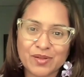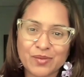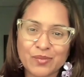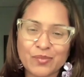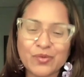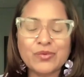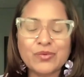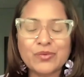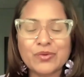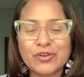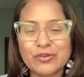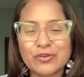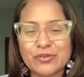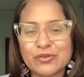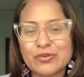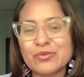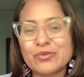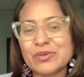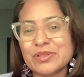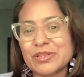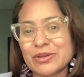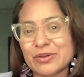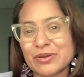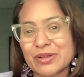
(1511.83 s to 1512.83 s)
What would you do
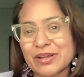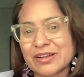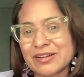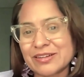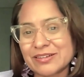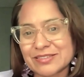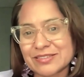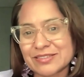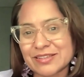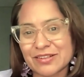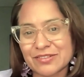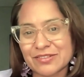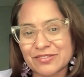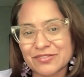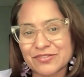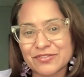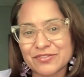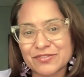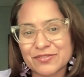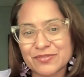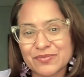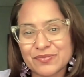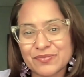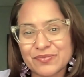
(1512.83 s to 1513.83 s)
with your younger self?
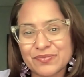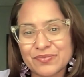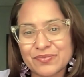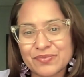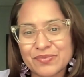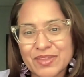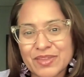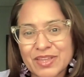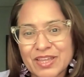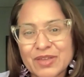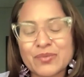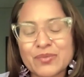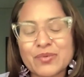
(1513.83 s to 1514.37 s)
I